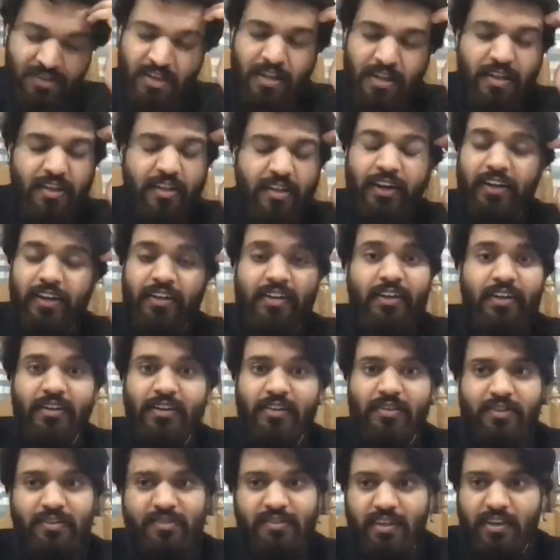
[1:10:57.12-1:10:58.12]
written under
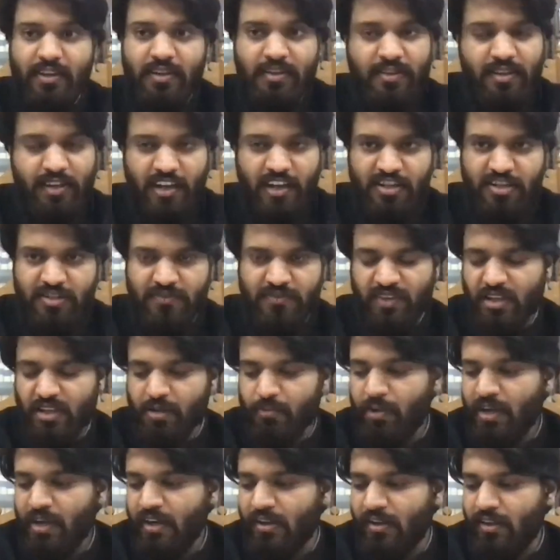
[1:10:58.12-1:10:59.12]
the sun in the Keshav Nanda
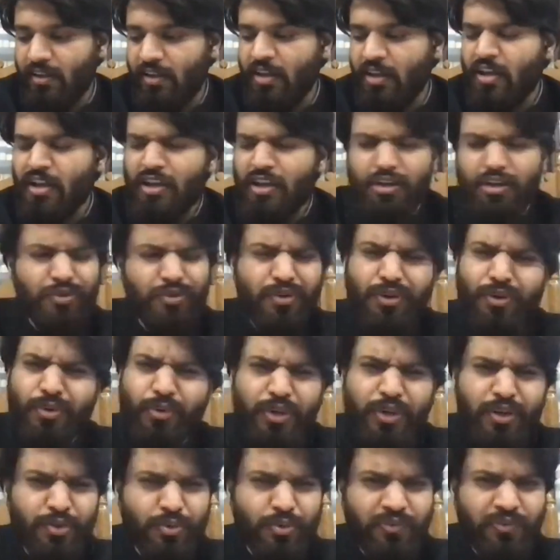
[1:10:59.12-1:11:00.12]
Bharti. You're not
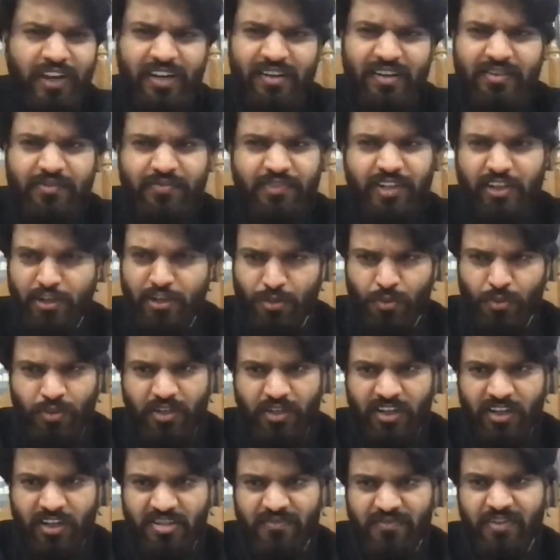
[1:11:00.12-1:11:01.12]
going to find something new in the
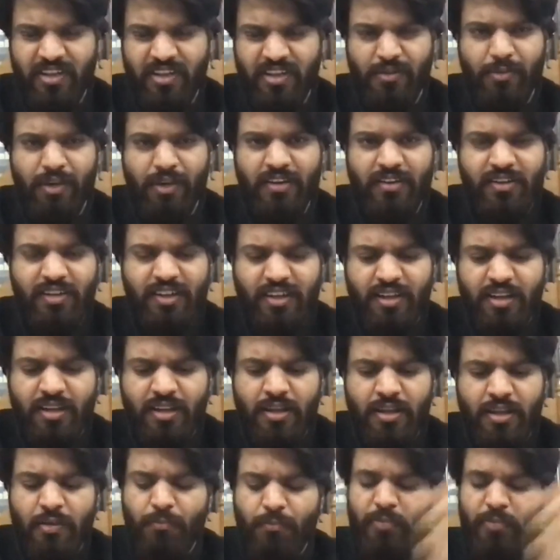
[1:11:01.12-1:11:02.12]
Keshav Nanda Bharti,
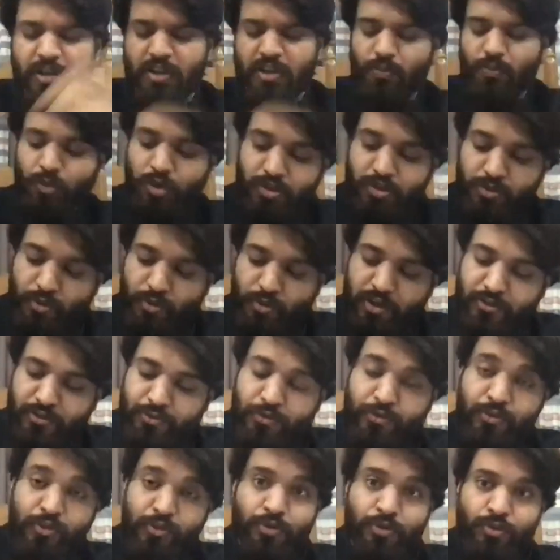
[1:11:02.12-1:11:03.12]
but what you're going to
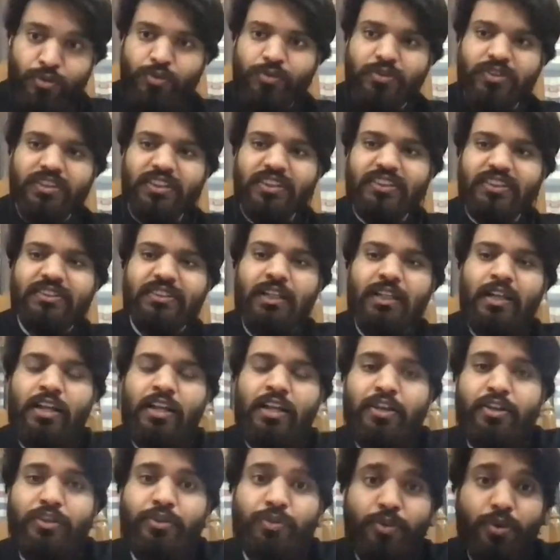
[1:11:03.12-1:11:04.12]
do is
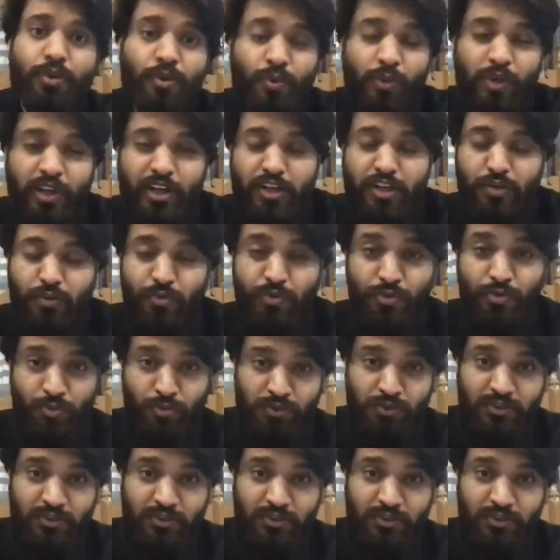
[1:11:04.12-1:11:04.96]
you're going to use